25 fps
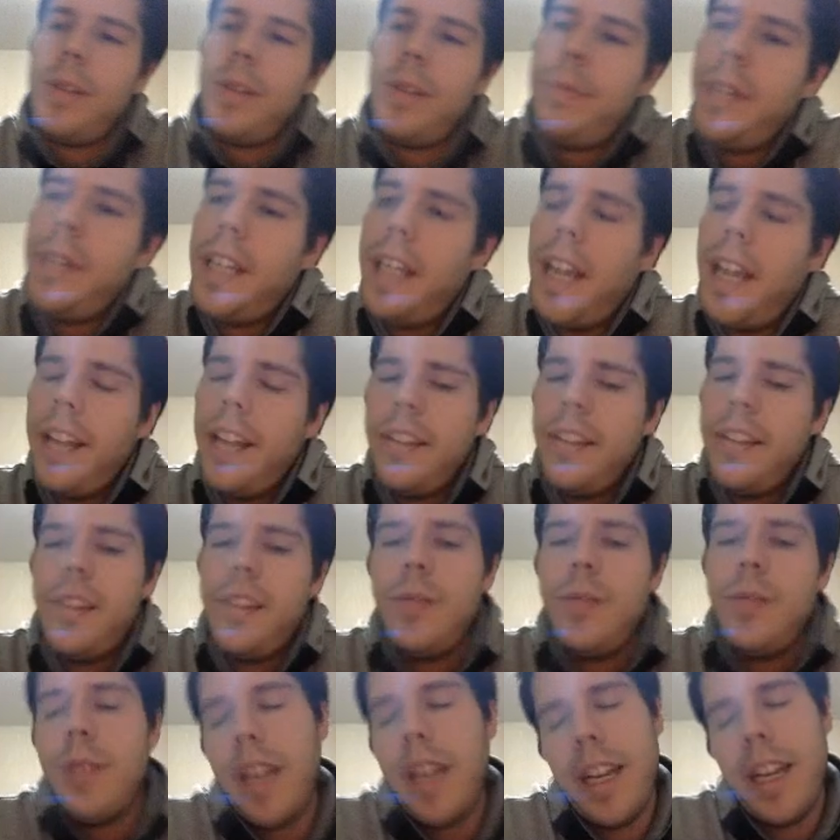be nice
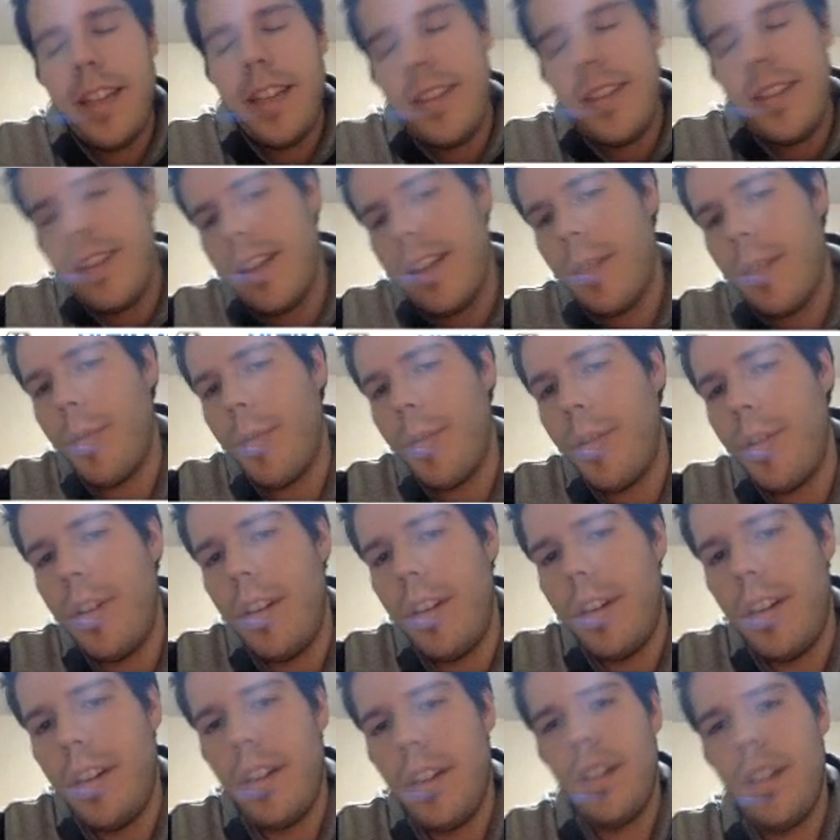to get a
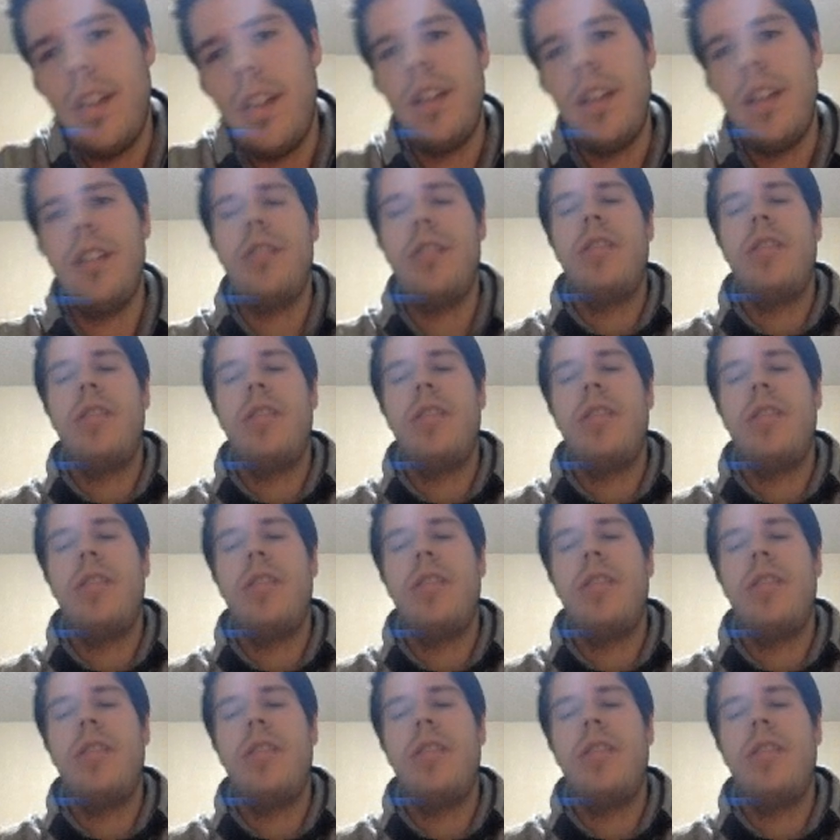sycamore in your